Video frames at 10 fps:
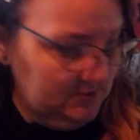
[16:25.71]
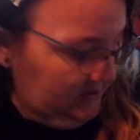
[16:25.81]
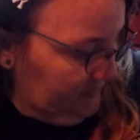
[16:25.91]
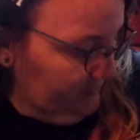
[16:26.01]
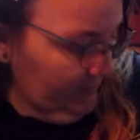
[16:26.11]

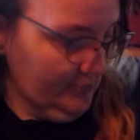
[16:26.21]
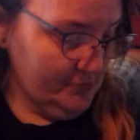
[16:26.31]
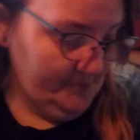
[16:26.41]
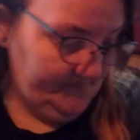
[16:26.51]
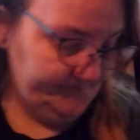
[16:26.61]
I don't know.
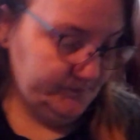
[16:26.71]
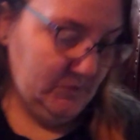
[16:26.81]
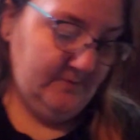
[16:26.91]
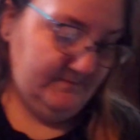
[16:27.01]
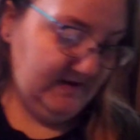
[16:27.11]

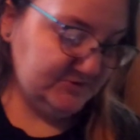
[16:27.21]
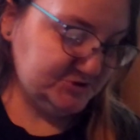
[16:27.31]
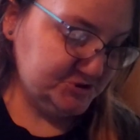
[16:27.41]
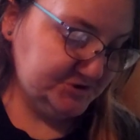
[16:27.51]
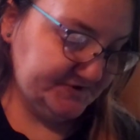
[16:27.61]
Maybe
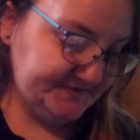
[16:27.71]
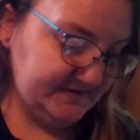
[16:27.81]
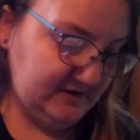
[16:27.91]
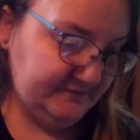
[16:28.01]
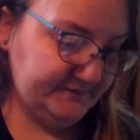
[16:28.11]
she just
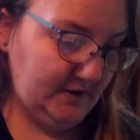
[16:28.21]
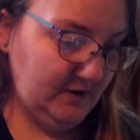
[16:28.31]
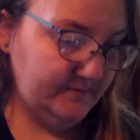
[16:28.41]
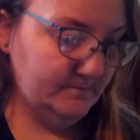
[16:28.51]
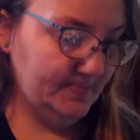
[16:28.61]
didn't have
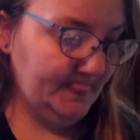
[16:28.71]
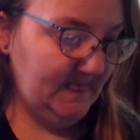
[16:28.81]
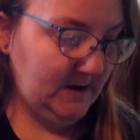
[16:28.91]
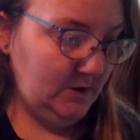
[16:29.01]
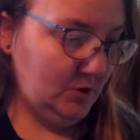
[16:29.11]
time.
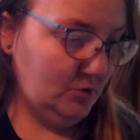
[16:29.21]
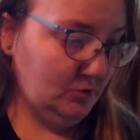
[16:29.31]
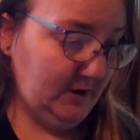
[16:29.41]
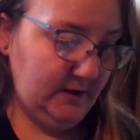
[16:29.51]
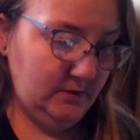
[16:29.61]

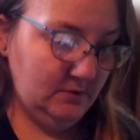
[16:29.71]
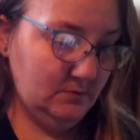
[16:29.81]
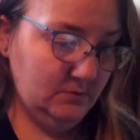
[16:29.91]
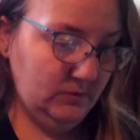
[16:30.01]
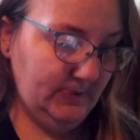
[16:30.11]
Okay.
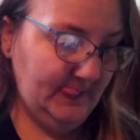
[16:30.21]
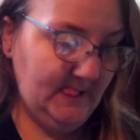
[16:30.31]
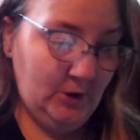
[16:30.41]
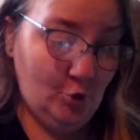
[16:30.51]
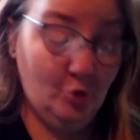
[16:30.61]

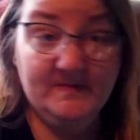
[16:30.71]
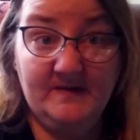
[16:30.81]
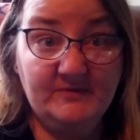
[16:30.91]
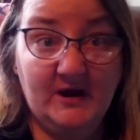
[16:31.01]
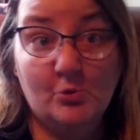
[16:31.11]
Or
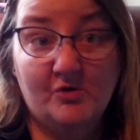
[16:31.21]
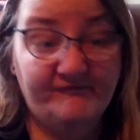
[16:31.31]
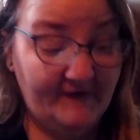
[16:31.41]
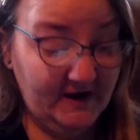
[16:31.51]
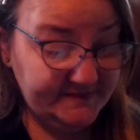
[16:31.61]
maybe I will
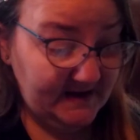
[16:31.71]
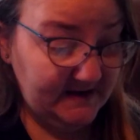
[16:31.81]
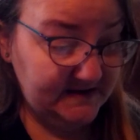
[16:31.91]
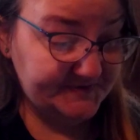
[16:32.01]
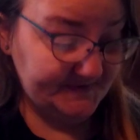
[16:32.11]
find
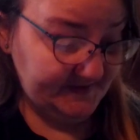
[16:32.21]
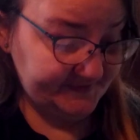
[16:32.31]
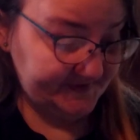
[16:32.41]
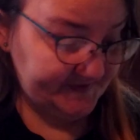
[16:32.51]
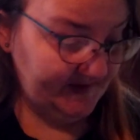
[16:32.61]
that it's not
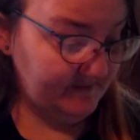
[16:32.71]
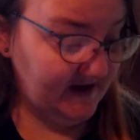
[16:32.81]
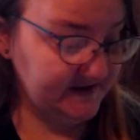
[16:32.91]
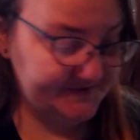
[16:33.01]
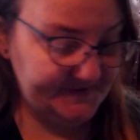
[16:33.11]
the same
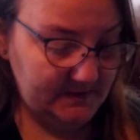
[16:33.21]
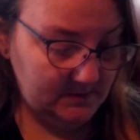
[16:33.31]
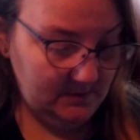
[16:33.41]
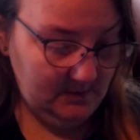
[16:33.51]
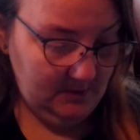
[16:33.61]
magazine.
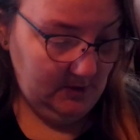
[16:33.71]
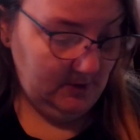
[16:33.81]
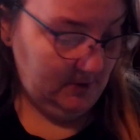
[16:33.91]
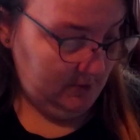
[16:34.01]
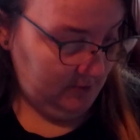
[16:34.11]

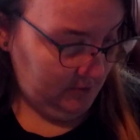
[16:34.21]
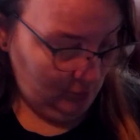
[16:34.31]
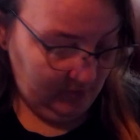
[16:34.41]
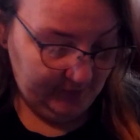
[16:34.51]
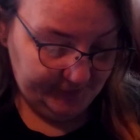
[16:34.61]

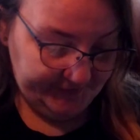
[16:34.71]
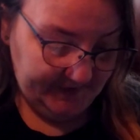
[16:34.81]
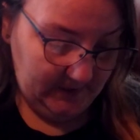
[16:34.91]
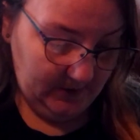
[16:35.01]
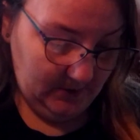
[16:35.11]
We will see.